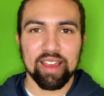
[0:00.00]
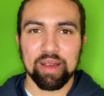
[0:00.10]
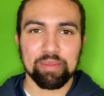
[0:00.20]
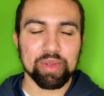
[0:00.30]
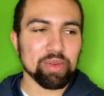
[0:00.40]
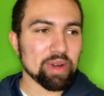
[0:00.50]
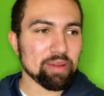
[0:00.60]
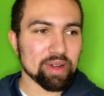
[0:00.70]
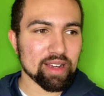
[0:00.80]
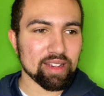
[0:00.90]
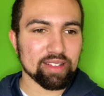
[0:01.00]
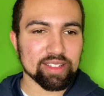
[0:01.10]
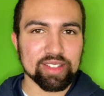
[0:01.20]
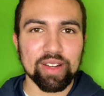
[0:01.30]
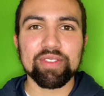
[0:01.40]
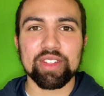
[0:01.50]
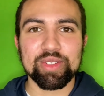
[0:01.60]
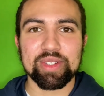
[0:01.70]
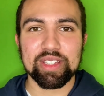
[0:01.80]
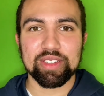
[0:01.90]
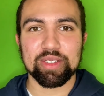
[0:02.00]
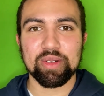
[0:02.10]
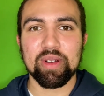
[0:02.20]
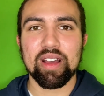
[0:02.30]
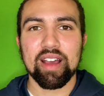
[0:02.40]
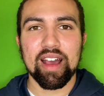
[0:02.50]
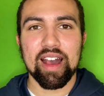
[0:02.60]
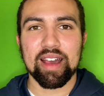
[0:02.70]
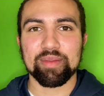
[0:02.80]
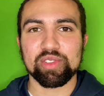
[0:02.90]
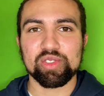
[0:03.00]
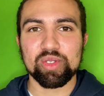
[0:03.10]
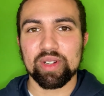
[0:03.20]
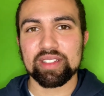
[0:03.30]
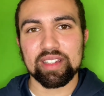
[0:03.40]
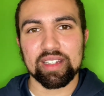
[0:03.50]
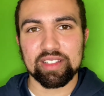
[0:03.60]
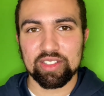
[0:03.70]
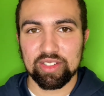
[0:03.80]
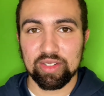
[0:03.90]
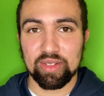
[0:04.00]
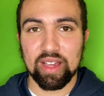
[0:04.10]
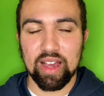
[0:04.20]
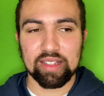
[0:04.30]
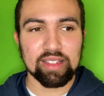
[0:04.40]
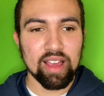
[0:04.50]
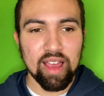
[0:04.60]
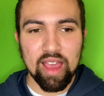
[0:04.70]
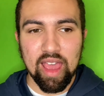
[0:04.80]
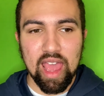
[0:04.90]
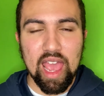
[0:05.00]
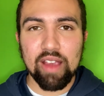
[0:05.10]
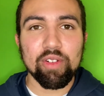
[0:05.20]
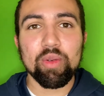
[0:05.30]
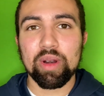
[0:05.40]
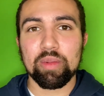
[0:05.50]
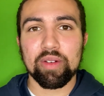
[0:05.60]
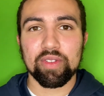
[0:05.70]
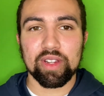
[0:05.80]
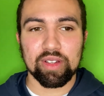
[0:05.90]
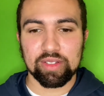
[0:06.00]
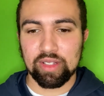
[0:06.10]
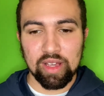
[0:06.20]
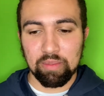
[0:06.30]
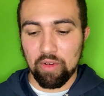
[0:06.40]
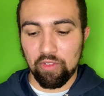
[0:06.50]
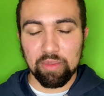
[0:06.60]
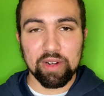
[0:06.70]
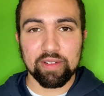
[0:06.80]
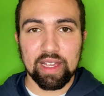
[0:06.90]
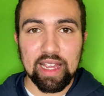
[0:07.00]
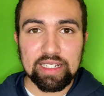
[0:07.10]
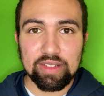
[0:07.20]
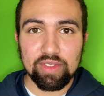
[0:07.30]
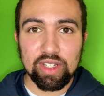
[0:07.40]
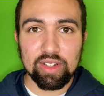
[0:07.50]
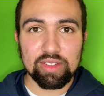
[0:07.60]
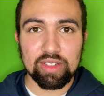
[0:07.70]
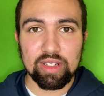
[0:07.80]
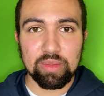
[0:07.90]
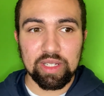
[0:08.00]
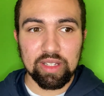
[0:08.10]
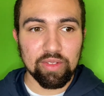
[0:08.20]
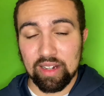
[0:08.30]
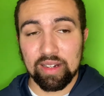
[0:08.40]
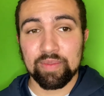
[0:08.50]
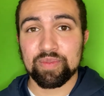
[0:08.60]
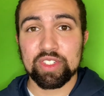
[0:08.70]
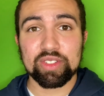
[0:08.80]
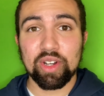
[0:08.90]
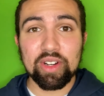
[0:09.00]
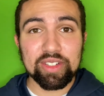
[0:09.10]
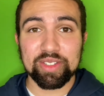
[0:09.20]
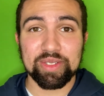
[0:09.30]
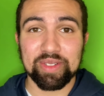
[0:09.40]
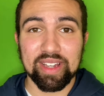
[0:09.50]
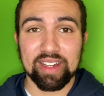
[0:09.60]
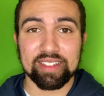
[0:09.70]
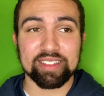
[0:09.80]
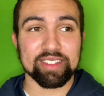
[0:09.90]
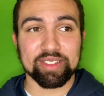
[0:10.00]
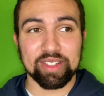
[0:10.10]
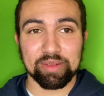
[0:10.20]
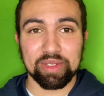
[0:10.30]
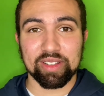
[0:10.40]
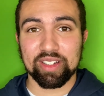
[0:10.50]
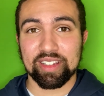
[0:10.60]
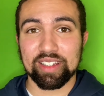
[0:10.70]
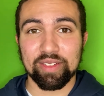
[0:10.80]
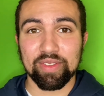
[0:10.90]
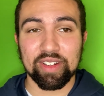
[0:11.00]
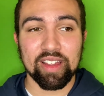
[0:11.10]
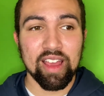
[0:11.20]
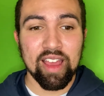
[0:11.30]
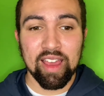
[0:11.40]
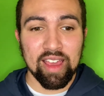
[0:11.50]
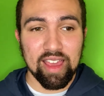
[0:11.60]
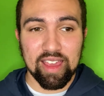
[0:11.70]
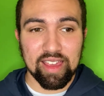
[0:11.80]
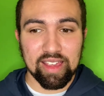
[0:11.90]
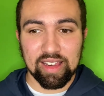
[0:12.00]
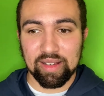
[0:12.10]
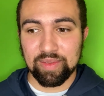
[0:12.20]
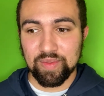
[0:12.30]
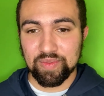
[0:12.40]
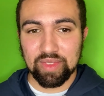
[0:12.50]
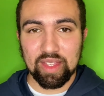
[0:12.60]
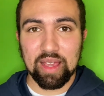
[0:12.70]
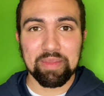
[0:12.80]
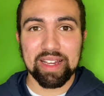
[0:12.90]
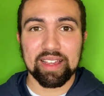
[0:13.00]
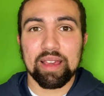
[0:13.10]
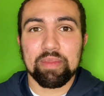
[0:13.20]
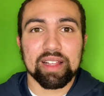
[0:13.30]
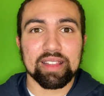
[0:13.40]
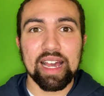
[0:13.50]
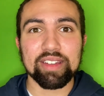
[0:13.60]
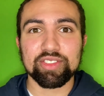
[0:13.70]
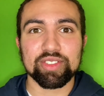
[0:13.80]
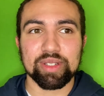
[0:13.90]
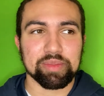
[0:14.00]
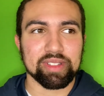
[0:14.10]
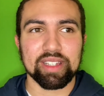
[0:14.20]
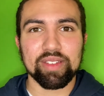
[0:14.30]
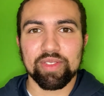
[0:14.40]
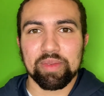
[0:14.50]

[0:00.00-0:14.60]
blew my mind. The stuff that you can do, I'm so excited to show you guys. Every one of my videos, from my reaction videos are gonna be different. Just talking to you guys is gonna be looking different. And in my live streams, even my